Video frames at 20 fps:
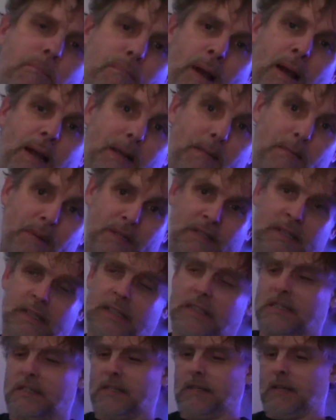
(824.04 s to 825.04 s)
back in
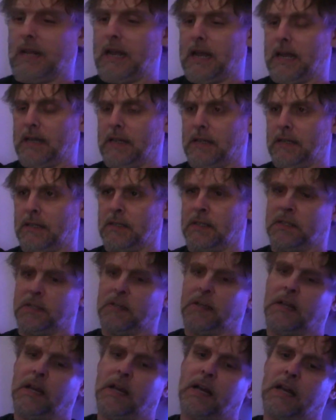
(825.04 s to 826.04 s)
business and
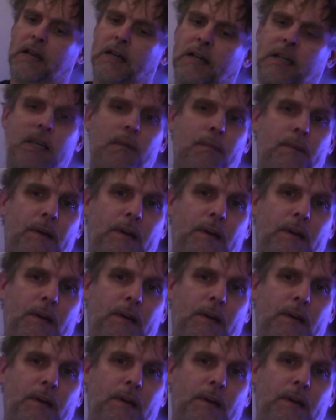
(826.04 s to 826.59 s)
keeping